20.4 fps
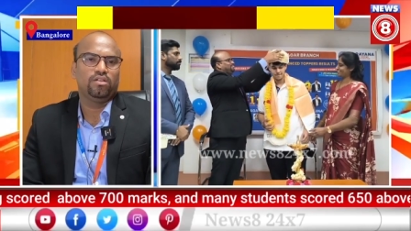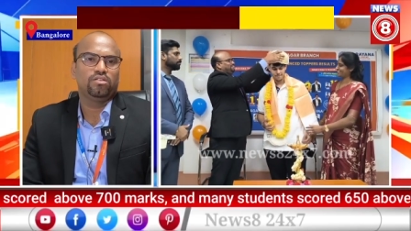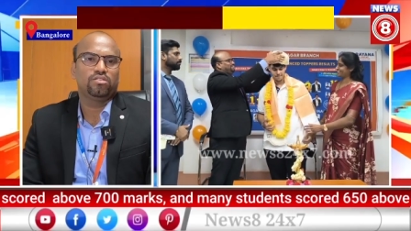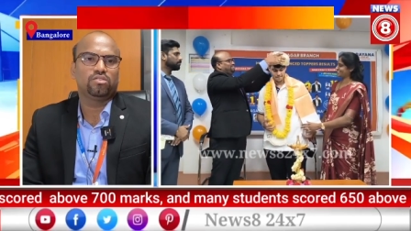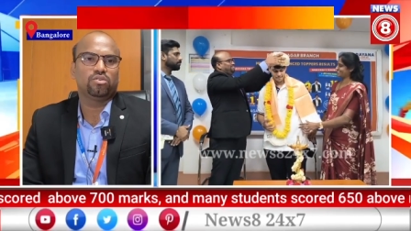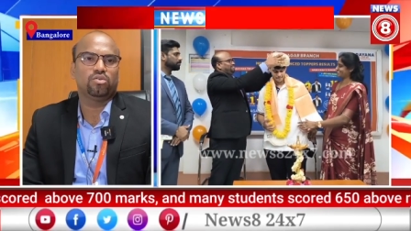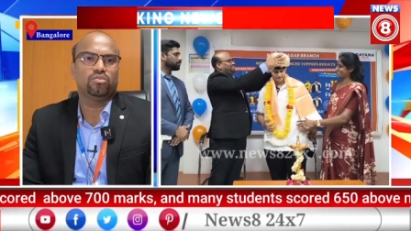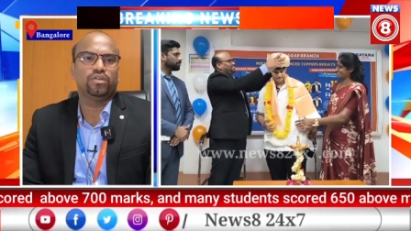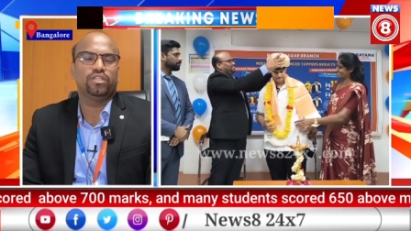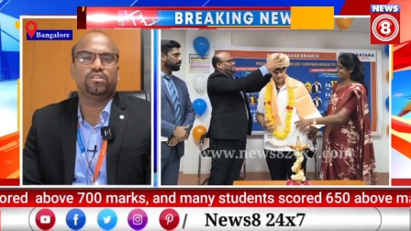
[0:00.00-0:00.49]

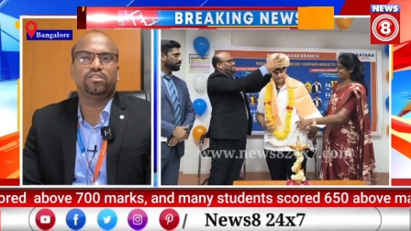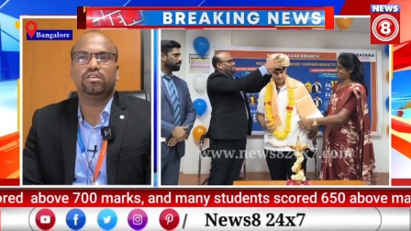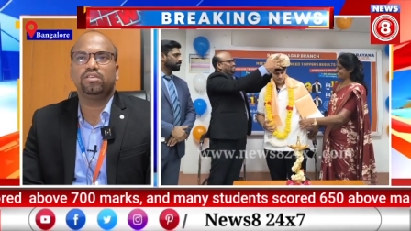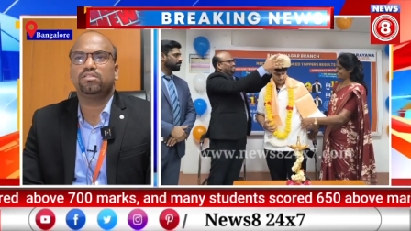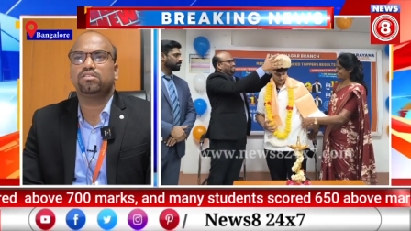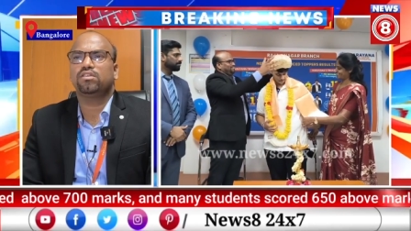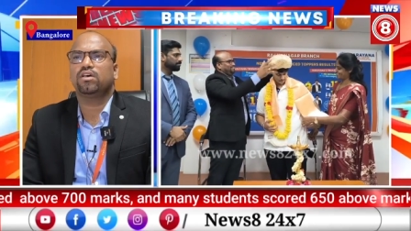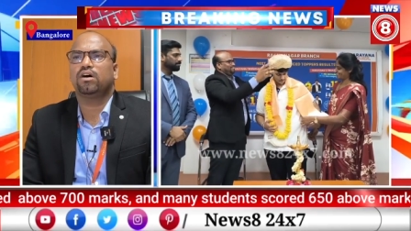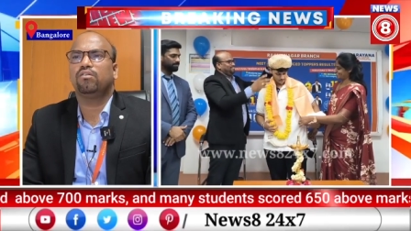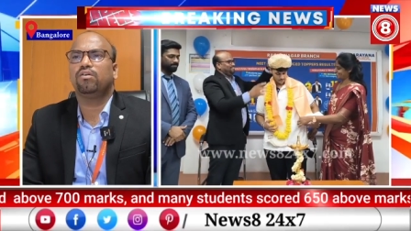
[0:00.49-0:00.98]
So with
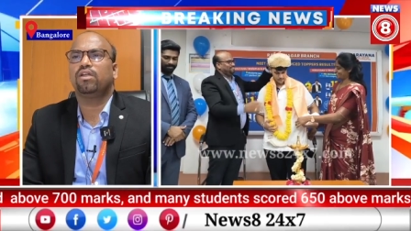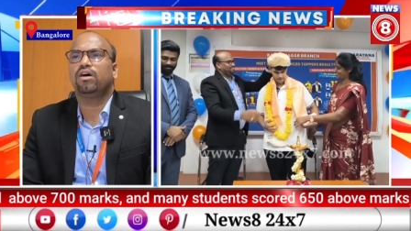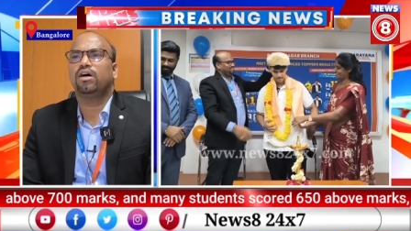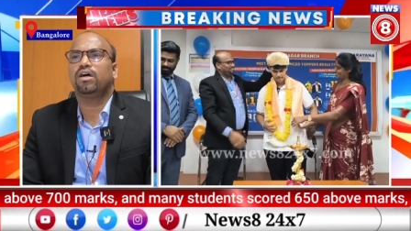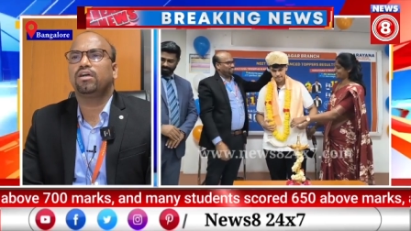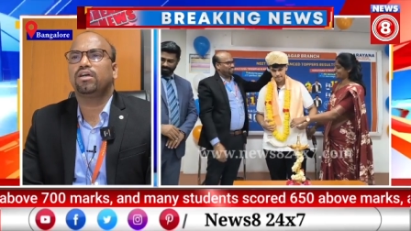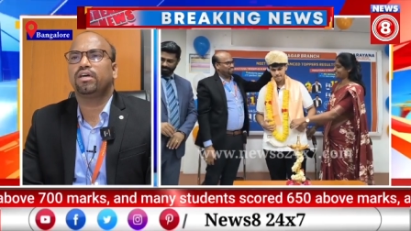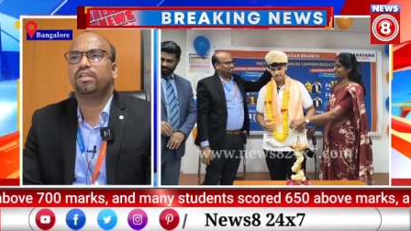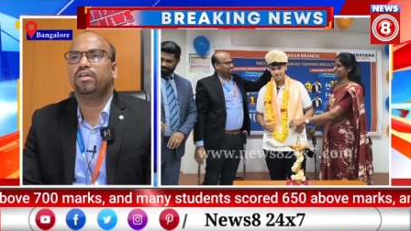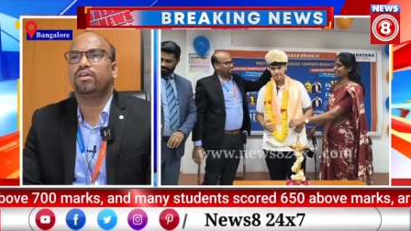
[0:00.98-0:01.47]
this,
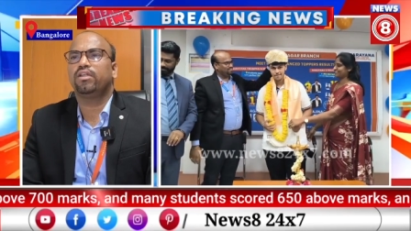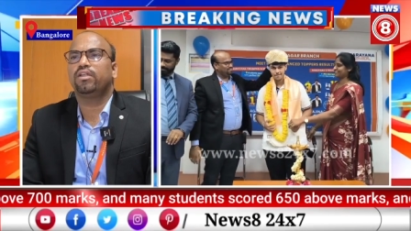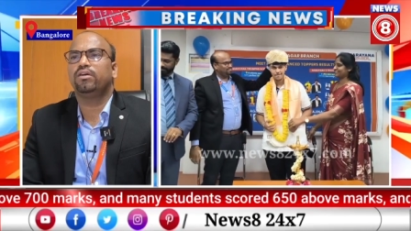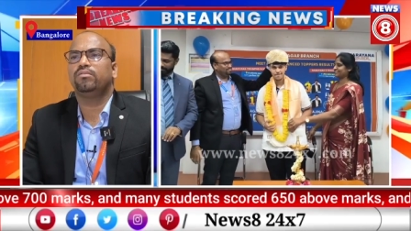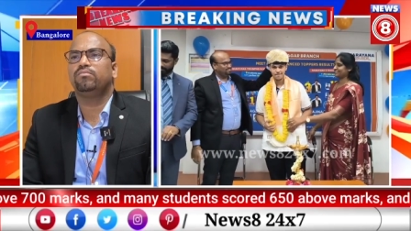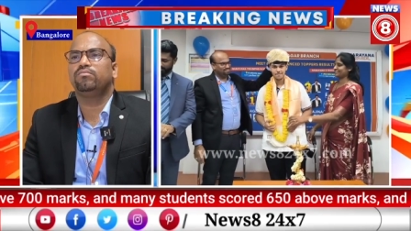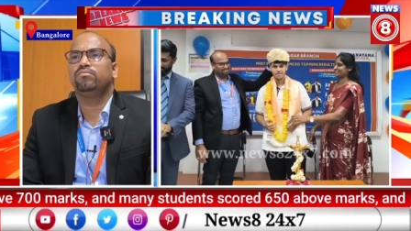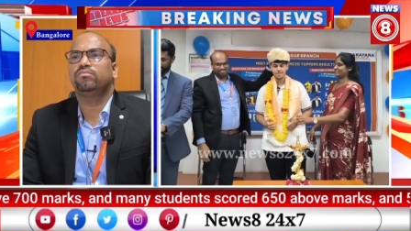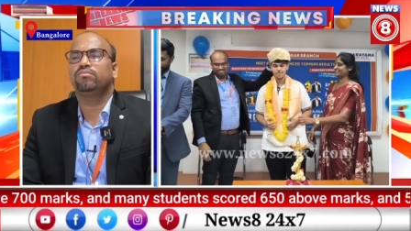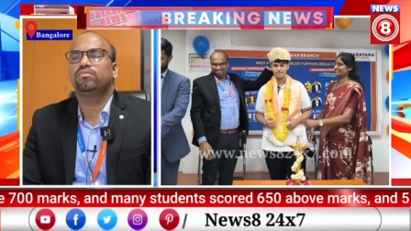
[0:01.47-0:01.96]
our
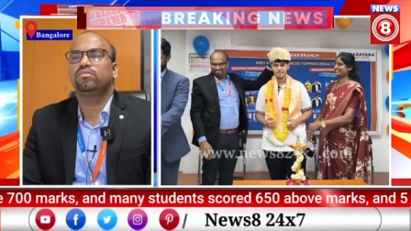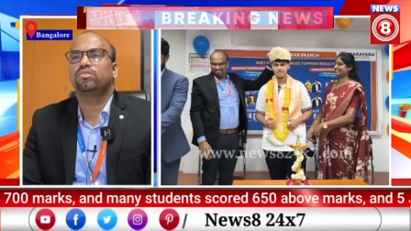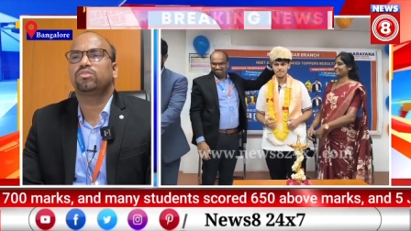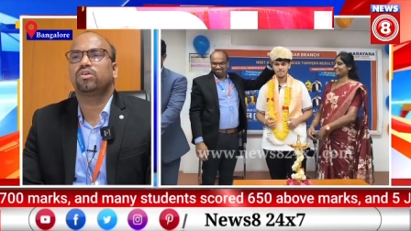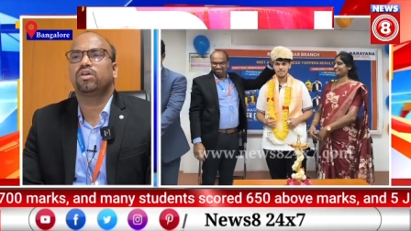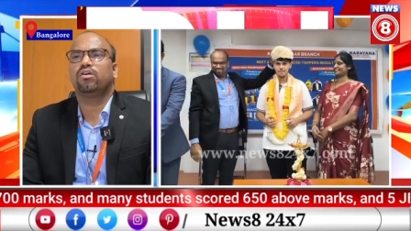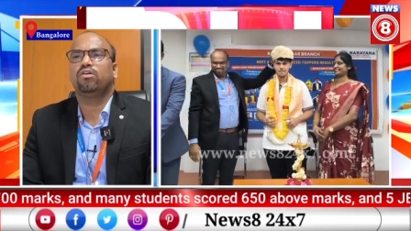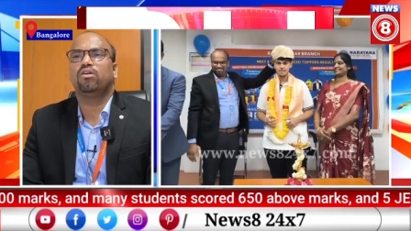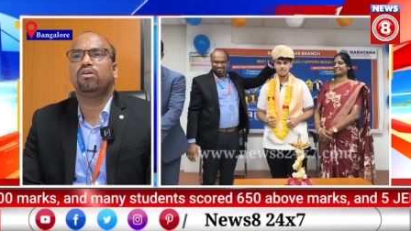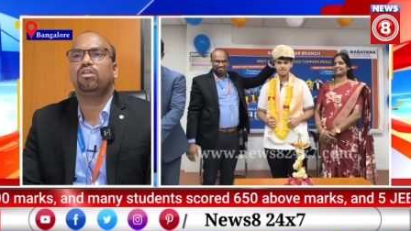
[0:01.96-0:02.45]
curriculum,
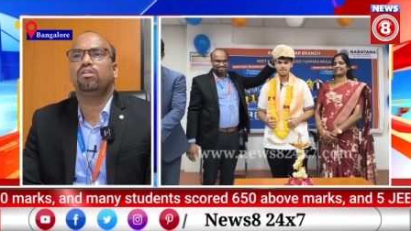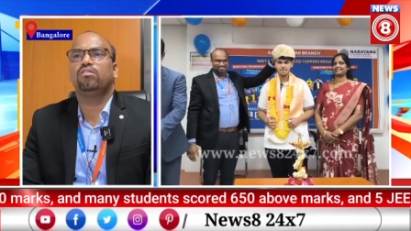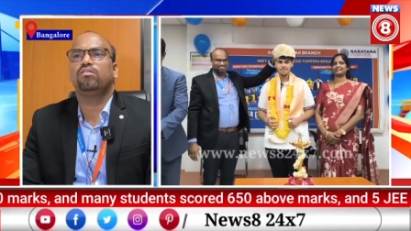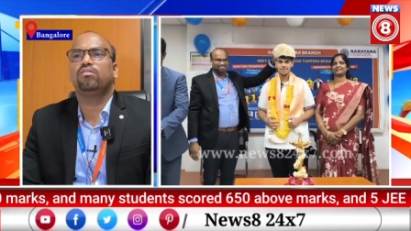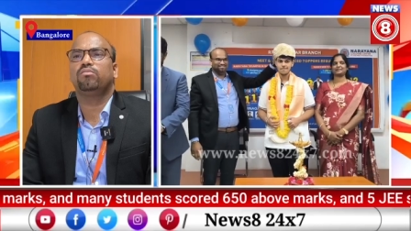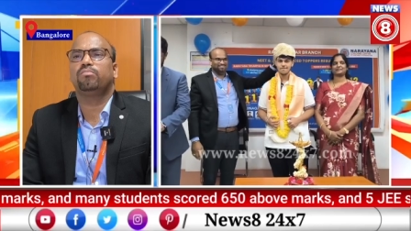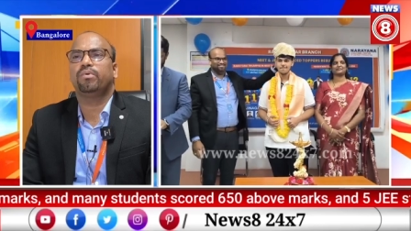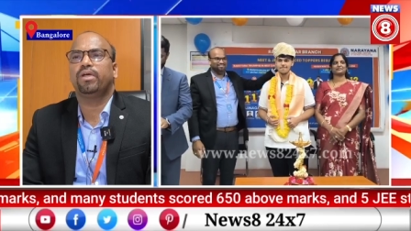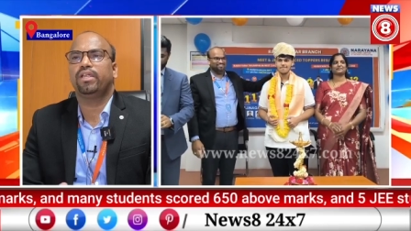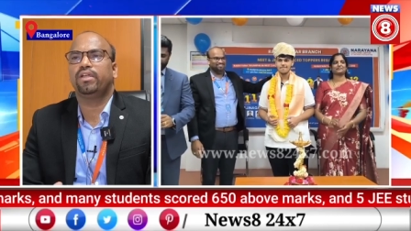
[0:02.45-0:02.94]
okay, all
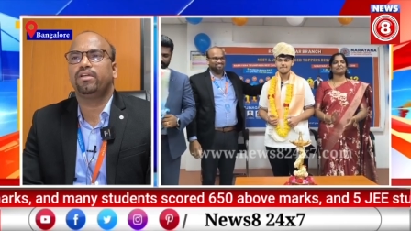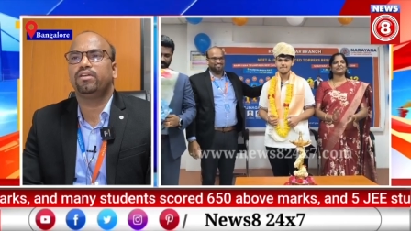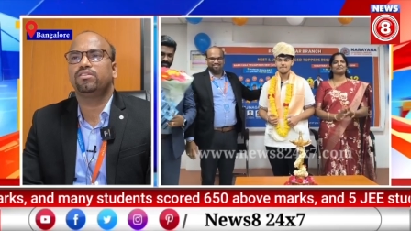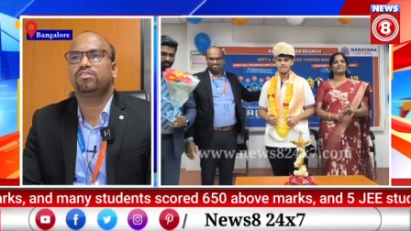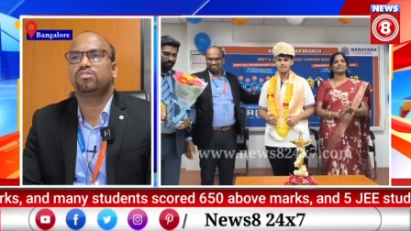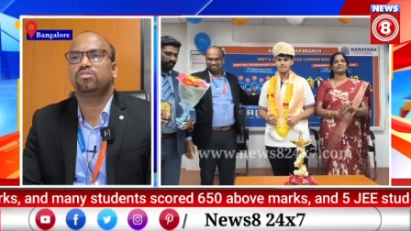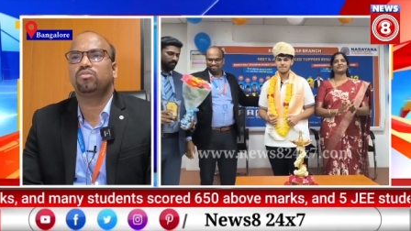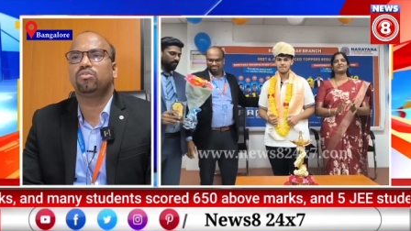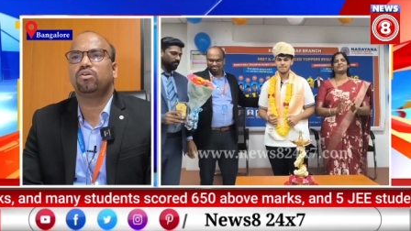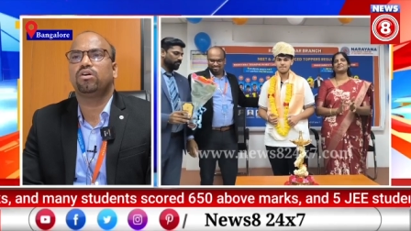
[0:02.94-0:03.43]

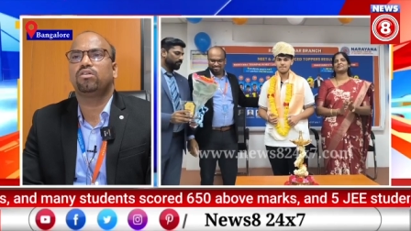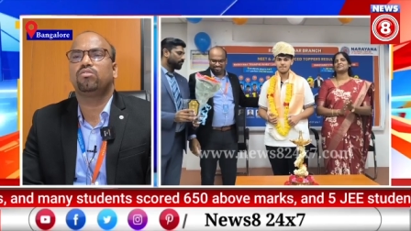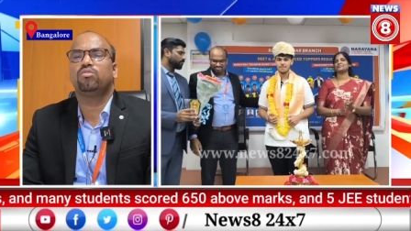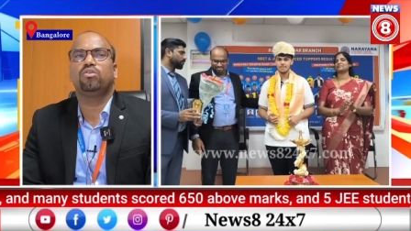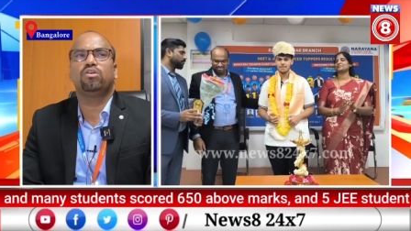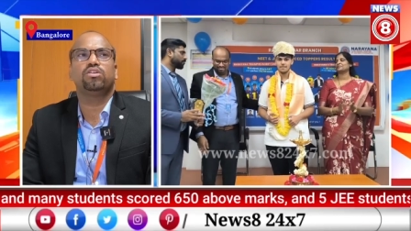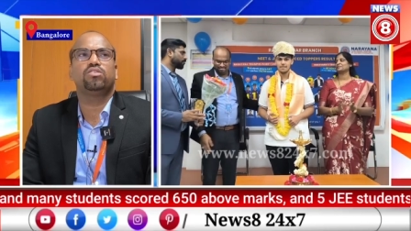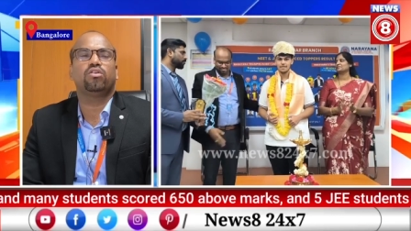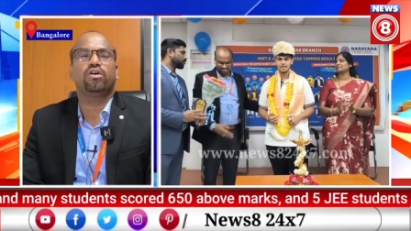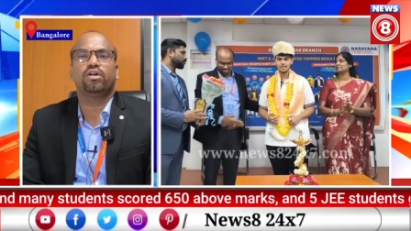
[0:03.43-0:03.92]
parents who
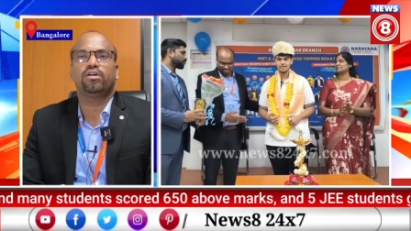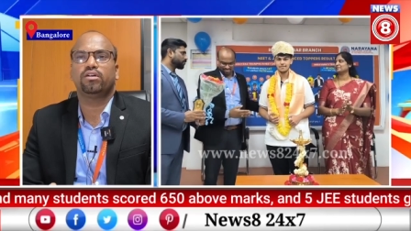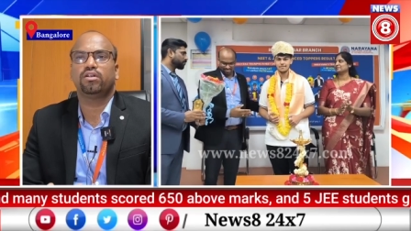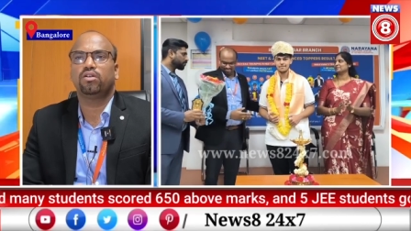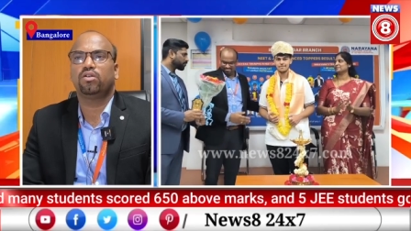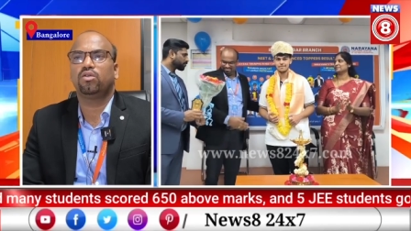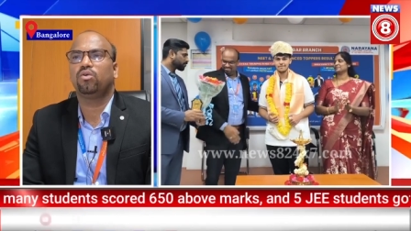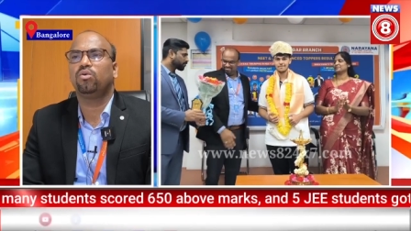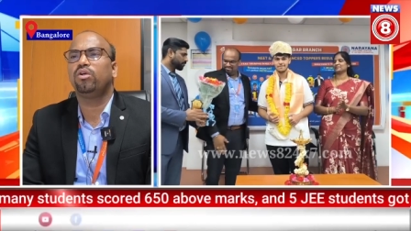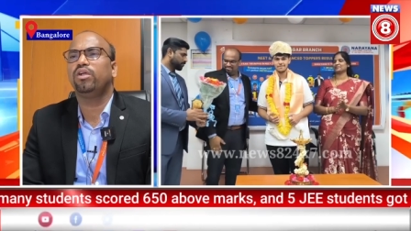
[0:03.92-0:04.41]
are
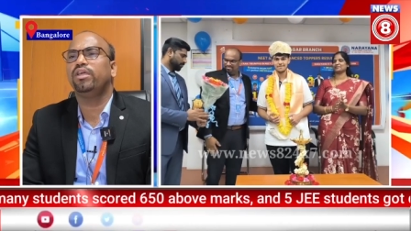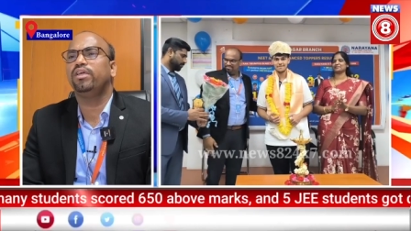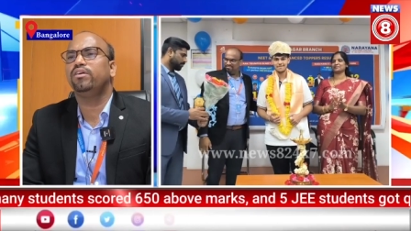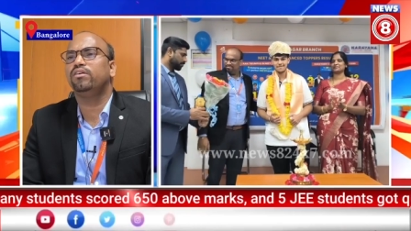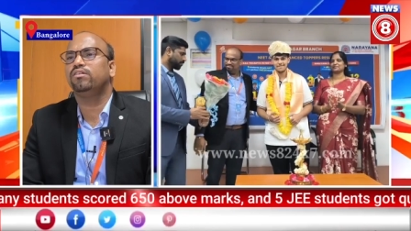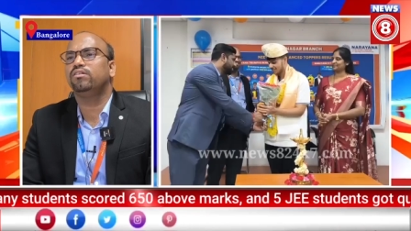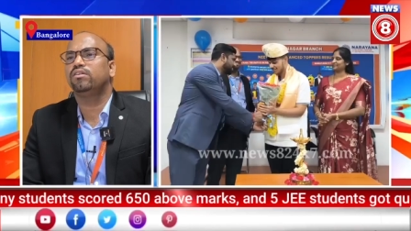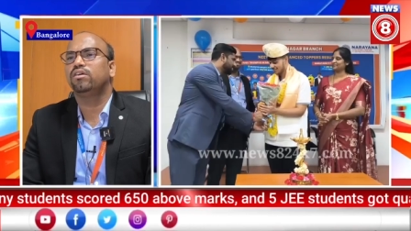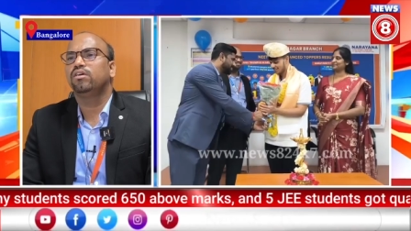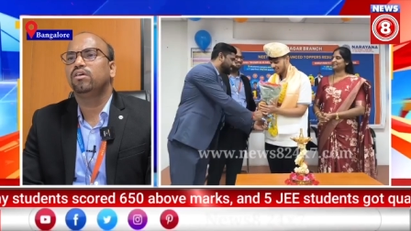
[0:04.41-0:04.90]
enrolled
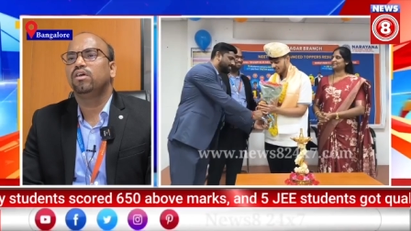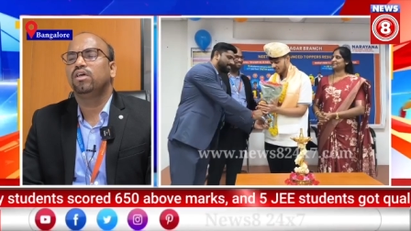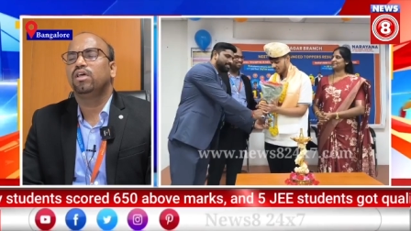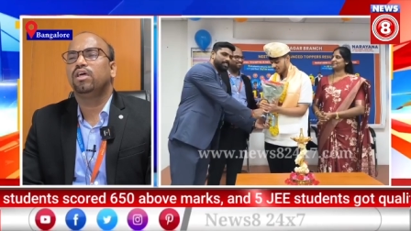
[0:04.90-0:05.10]
here,